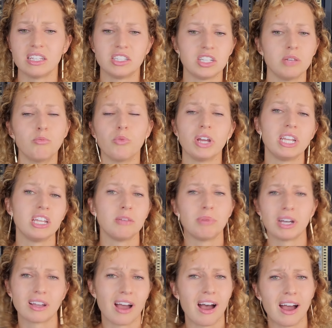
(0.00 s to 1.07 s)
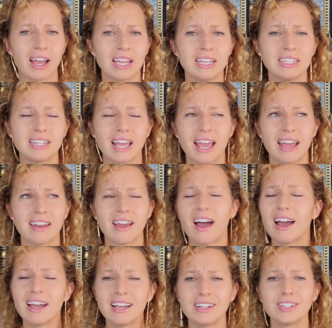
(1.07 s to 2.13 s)
dim witted but kind, and
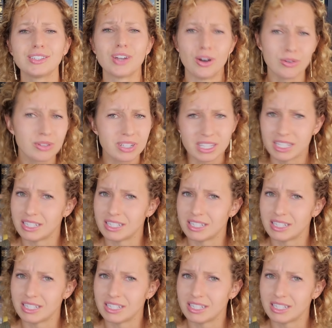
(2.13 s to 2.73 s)
I totally